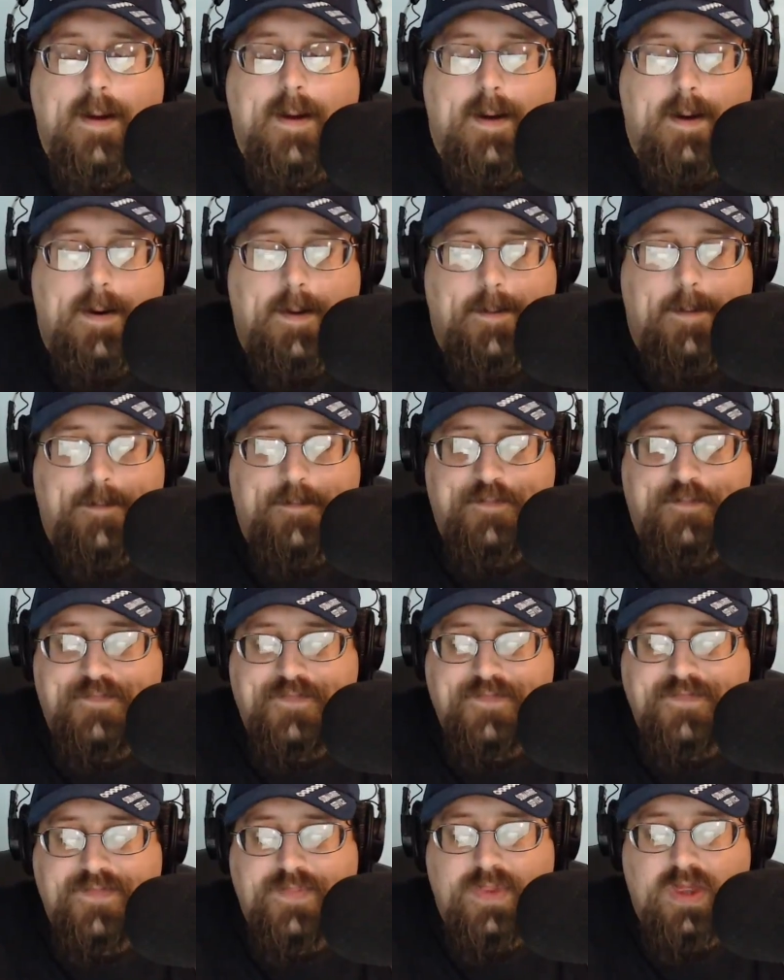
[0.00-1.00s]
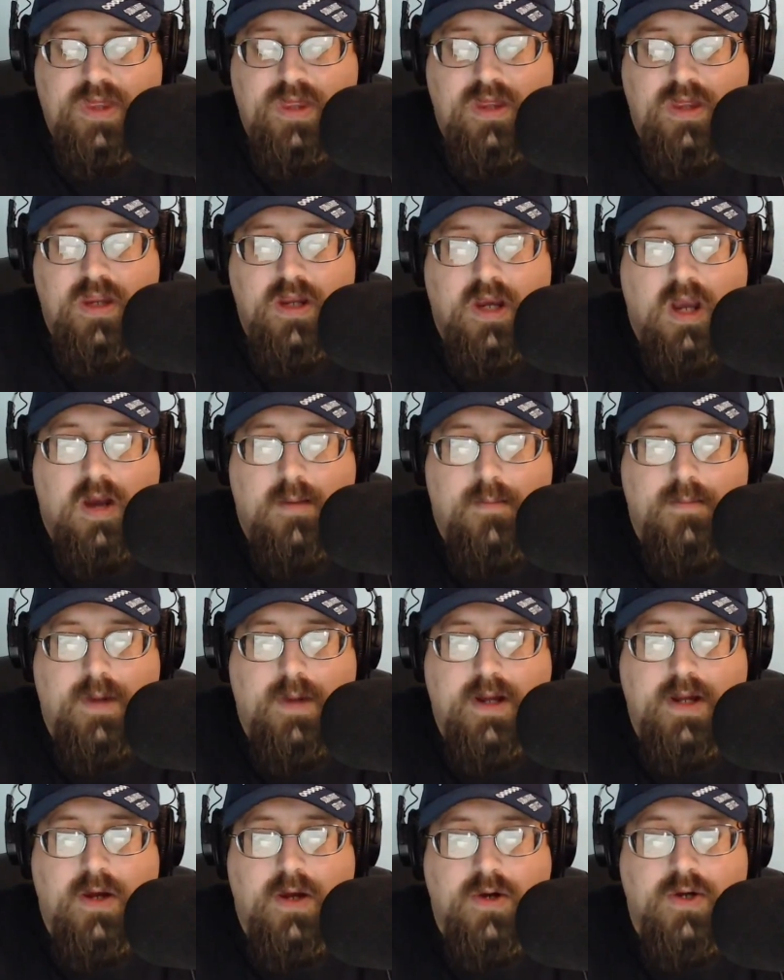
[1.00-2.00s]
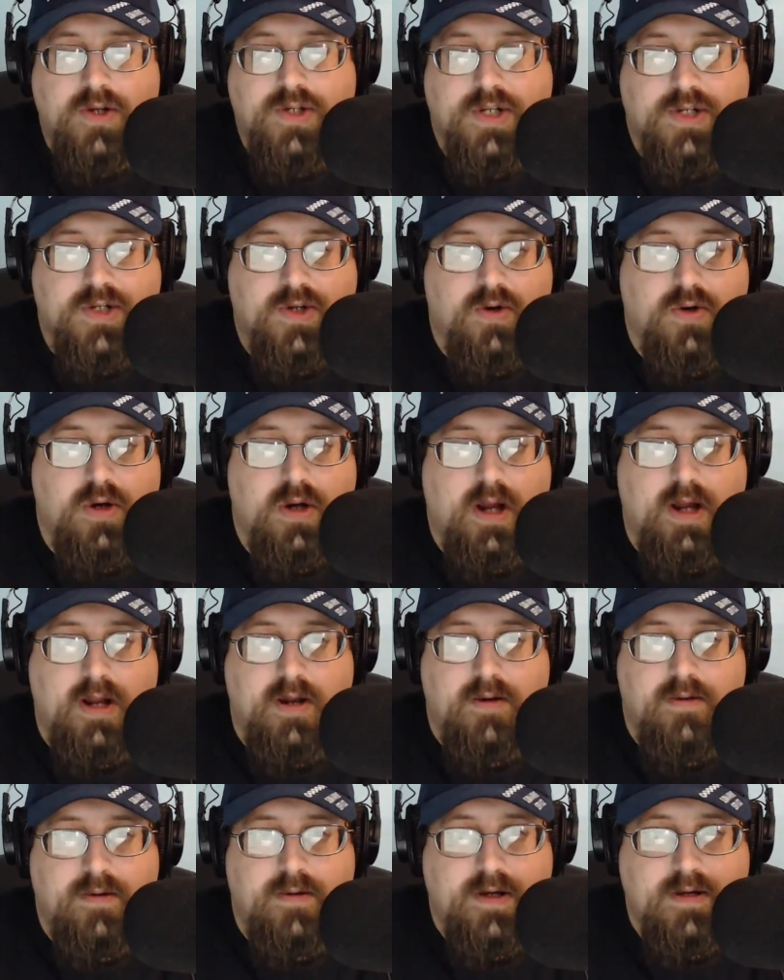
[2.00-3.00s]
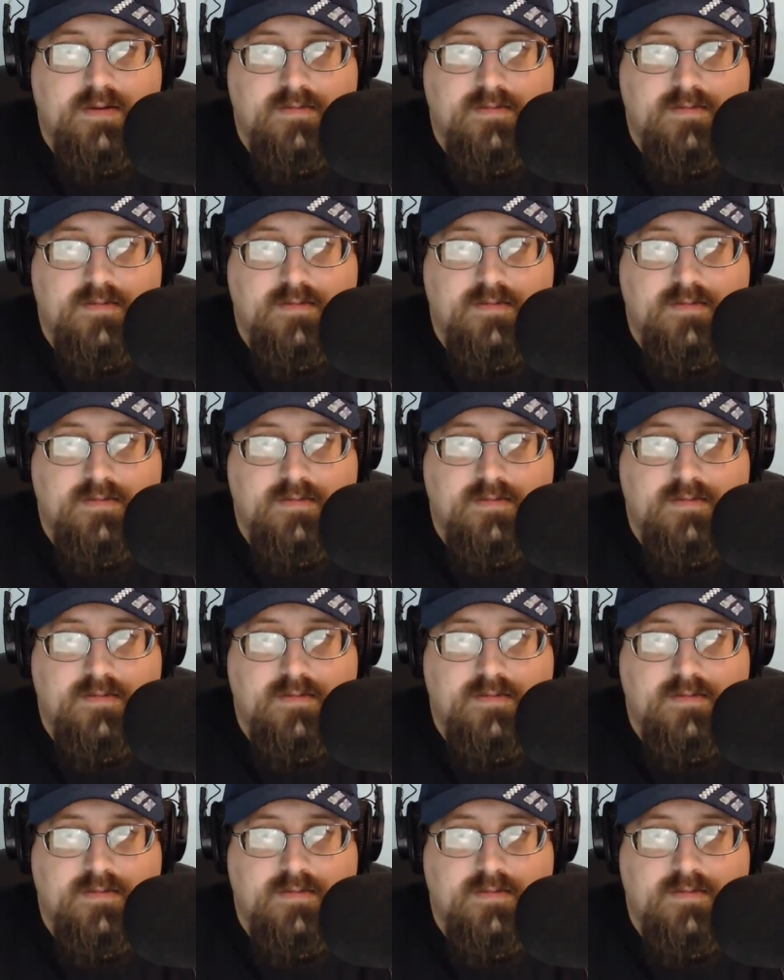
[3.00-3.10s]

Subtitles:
Um, got my younger sister and